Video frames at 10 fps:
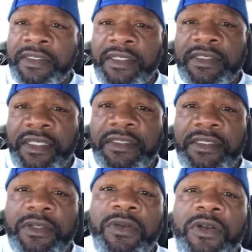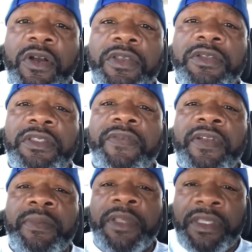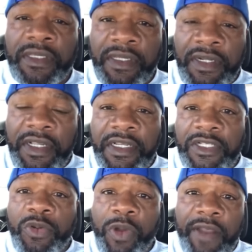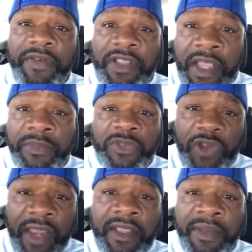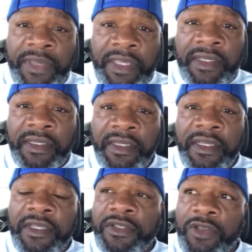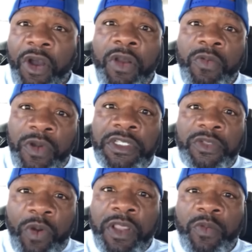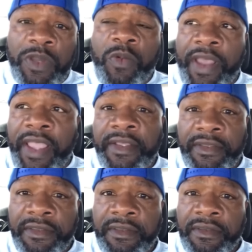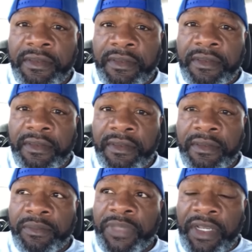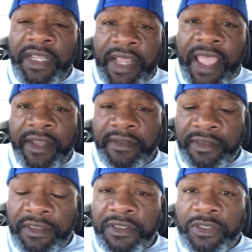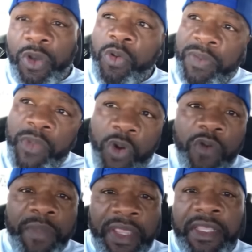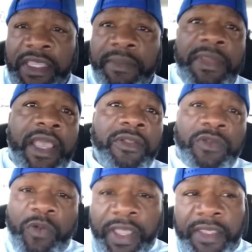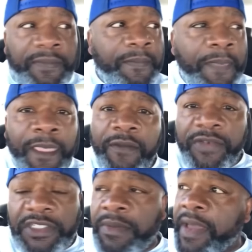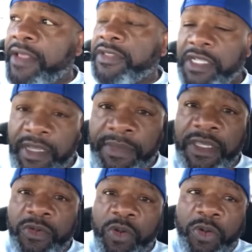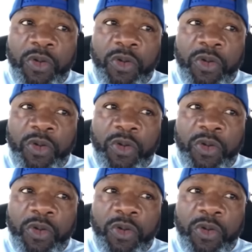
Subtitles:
60s going to call yourself coming in? Because whoever try to come in, y'all the ones that's working with Wack. Believe that. So remove me to get me out the way for somebody else to come in who going to